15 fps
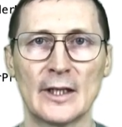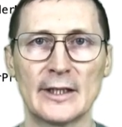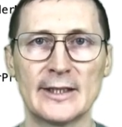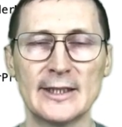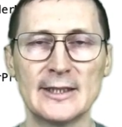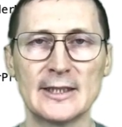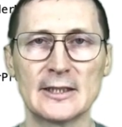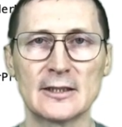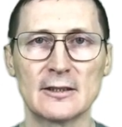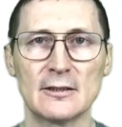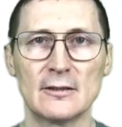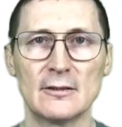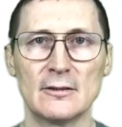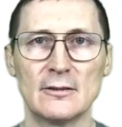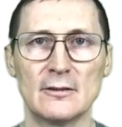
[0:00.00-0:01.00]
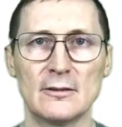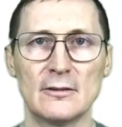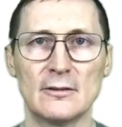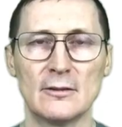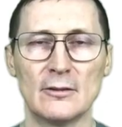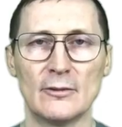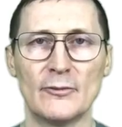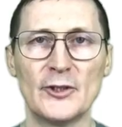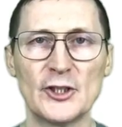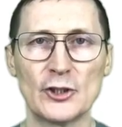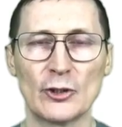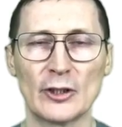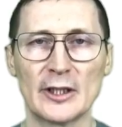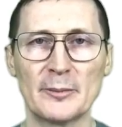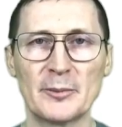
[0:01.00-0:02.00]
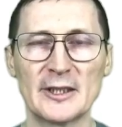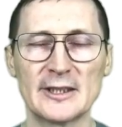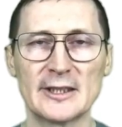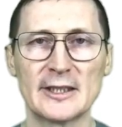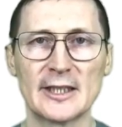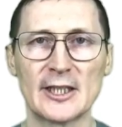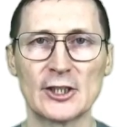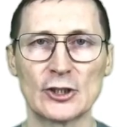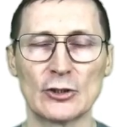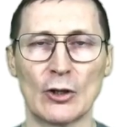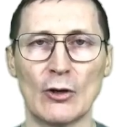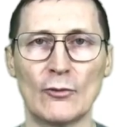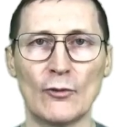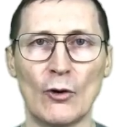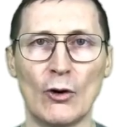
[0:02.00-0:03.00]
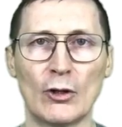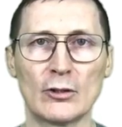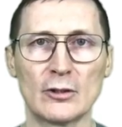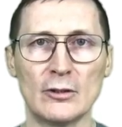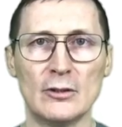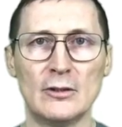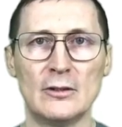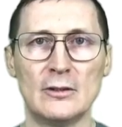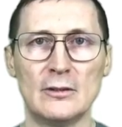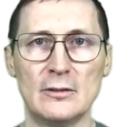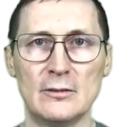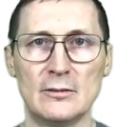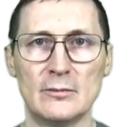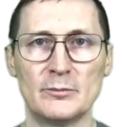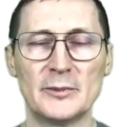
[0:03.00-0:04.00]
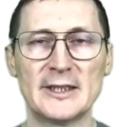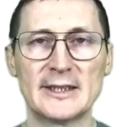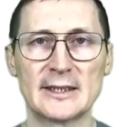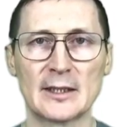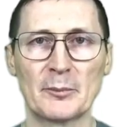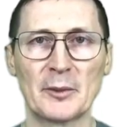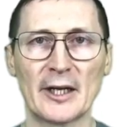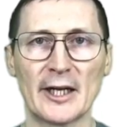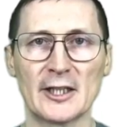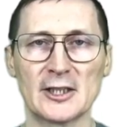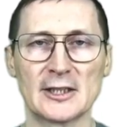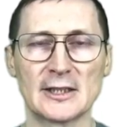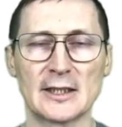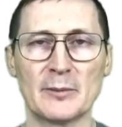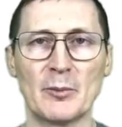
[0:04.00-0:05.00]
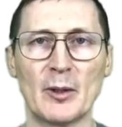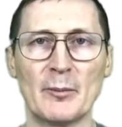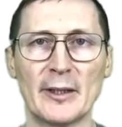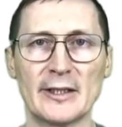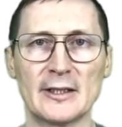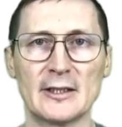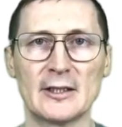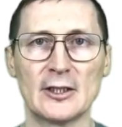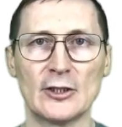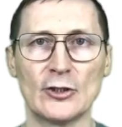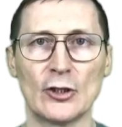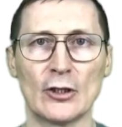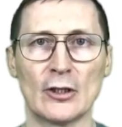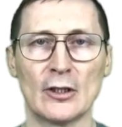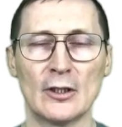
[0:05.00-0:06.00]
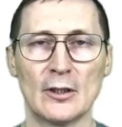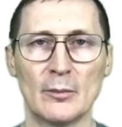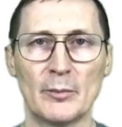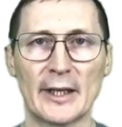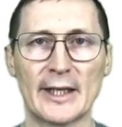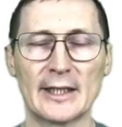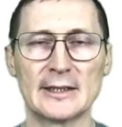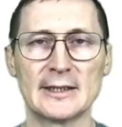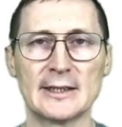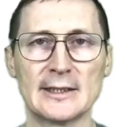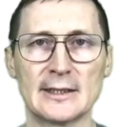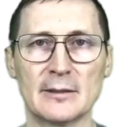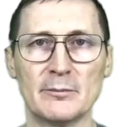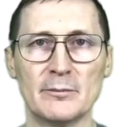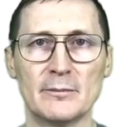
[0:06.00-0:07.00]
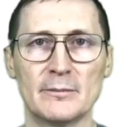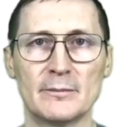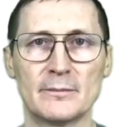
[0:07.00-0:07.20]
This is visual representation of all business operations implemented in your backend system.